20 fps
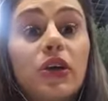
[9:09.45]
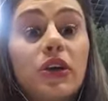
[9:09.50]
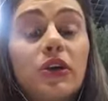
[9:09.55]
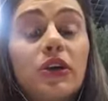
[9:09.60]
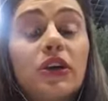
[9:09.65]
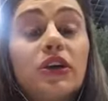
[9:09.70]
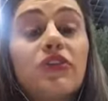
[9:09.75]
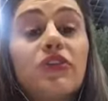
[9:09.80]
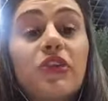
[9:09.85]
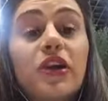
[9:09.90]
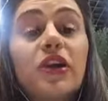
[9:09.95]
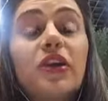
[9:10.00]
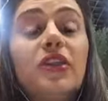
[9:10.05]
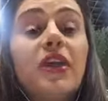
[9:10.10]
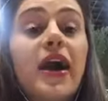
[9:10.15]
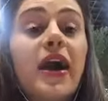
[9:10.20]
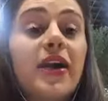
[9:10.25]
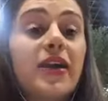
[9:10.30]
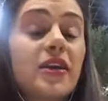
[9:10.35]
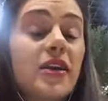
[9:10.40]
if they
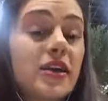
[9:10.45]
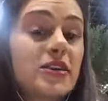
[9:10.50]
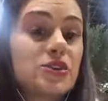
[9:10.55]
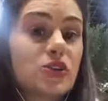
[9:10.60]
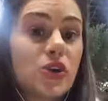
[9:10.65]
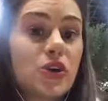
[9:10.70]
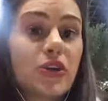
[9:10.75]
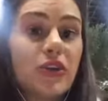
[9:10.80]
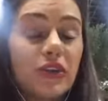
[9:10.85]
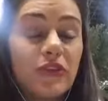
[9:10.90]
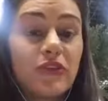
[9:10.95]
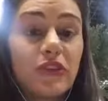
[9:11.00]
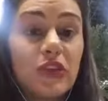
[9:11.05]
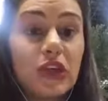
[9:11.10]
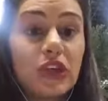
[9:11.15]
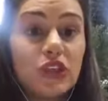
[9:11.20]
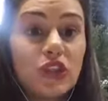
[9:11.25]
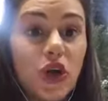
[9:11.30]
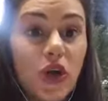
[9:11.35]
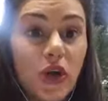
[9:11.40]
like us or if
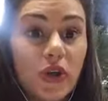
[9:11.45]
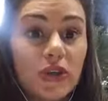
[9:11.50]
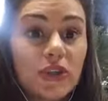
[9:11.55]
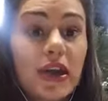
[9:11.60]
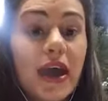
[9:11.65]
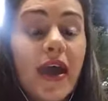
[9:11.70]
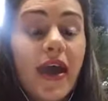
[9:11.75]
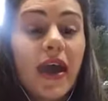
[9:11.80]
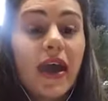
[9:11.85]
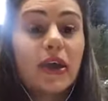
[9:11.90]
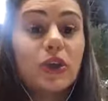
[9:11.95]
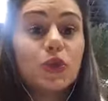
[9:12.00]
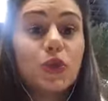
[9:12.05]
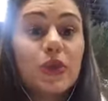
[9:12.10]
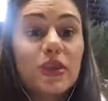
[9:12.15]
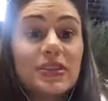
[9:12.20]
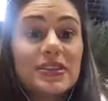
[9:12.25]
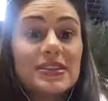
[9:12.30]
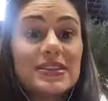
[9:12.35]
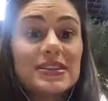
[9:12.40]
they don't. And
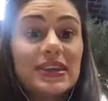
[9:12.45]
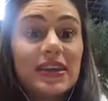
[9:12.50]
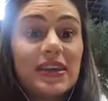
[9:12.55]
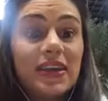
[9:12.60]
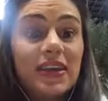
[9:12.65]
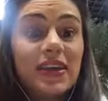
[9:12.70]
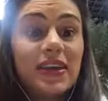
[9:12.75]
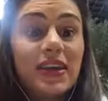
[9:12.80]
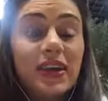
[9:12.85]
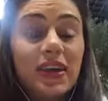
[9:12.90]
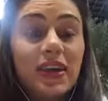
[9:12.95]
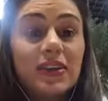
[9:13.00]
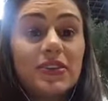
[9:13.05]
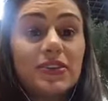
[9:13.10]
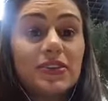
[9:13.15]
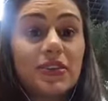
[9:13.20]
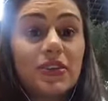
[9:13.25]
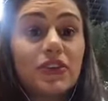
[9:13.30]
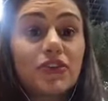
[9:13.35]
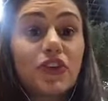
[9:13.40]
we are seeking
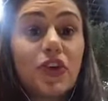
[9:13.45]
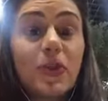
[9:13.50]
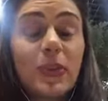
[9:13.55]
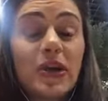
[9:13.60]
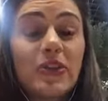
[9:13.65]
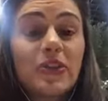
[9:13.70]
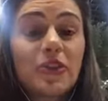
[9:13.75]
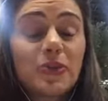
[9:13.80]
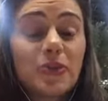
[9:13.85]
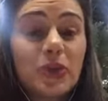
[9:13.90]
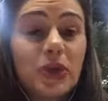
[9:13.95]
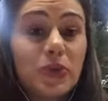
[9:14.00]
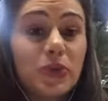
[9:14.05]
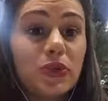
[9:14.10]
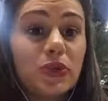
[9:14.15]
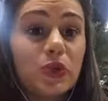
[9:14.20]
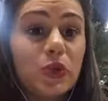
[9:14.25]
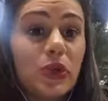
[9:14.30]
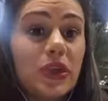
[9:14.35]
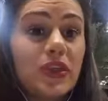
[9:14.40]
it from other
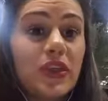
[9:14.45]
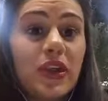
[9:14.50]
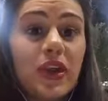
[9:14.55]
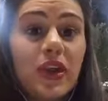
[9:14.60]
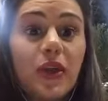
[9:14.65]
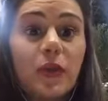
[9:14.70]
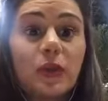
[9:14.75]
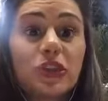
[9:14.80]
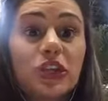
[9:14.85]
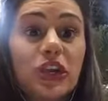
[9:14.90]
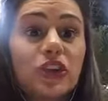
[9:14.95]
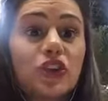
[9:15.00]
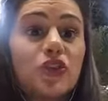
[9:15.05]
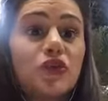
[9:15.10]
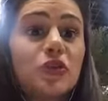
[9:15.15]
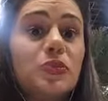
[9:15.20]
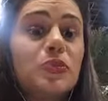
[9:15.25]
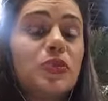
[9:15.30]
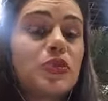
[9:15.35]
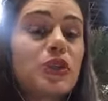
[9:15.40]
people, what kind of
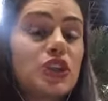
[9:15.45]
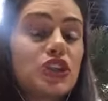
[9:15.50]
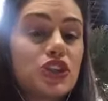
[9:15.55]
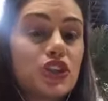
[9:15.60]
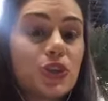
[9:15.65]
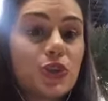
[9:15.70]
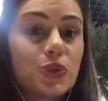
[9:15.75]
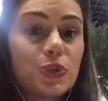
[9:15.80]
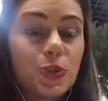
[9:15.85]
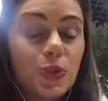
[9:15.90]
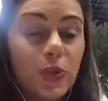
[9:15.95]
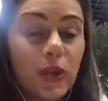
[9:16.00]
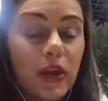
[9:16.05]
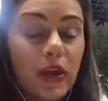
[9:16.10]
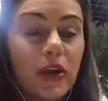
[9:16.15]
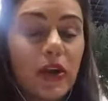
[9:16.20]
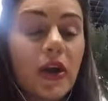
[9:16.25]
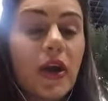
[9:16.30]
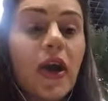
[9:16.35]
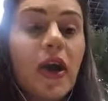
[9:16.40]
impression we
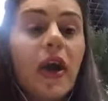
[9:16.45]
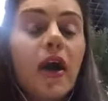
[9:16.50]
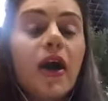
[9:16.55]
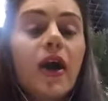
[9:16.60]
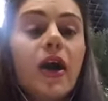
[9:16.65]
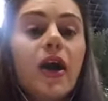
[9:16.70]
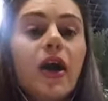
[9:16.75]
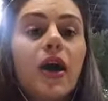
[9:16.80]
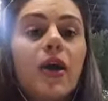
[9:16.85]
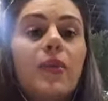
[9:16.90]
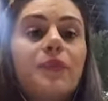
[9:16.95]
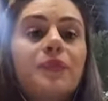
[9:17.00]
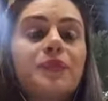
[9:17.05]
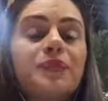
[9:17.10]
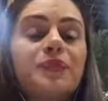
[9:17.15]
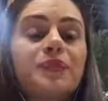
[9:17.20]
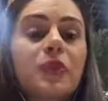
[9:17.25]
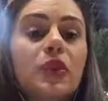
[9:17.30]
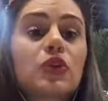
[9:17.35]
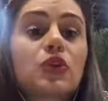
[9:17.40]
are
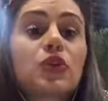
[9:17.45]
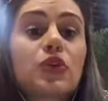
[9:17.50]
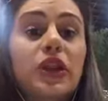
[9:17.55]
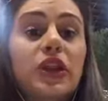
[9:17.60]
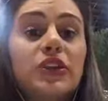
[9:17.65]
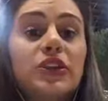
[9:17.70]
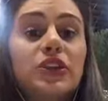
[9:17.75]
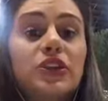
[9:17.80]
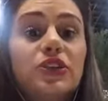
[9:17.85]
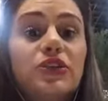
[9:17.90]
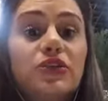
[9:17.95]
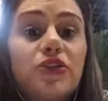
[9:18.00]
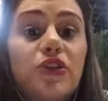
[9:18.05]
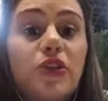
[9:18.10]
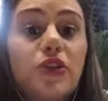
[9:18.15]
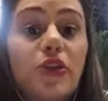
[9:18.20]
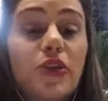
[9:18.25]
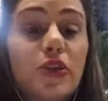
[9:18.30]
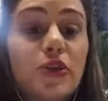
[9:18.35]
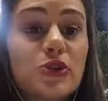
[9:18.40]
creating
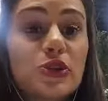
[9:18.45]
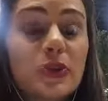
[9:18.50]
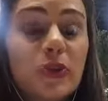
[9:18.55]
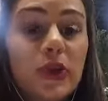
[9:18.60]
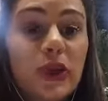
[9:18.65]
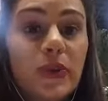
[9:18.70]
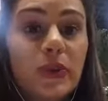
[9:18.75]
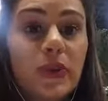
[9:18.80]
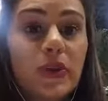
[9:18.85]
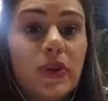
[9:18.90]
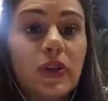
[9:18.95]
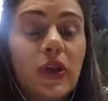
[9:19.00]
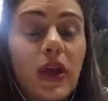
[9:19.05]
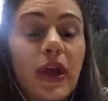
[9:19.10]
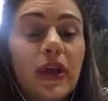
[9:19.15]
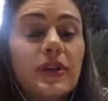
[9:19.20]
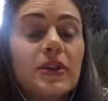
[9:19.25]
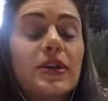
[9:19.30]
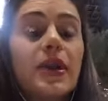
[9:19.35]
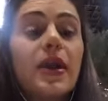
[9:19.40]
for those people. And